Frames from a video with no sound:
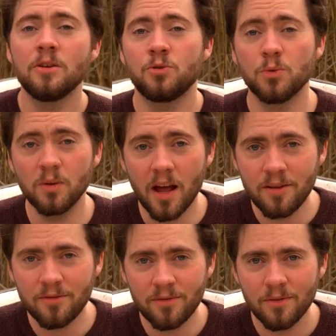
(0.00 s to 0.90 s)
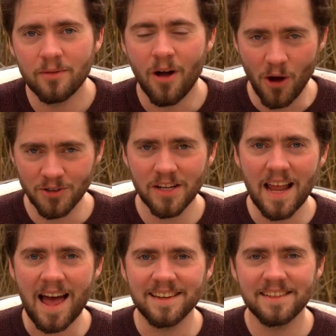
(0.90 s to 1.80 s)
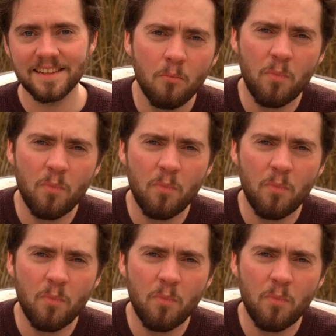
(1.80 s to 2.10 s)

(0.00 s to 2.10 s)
drew life onto land.